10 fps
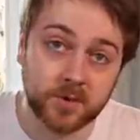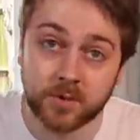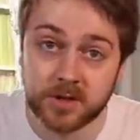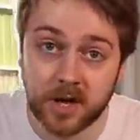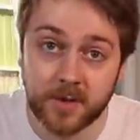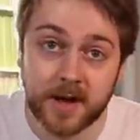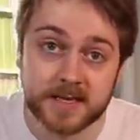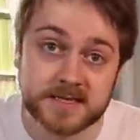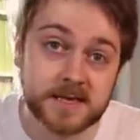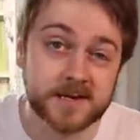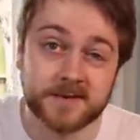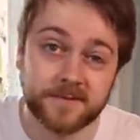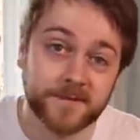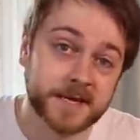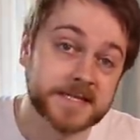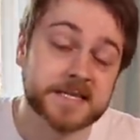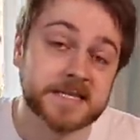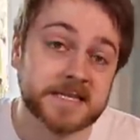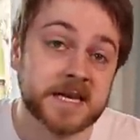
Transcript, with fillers: or lower a certain fighter's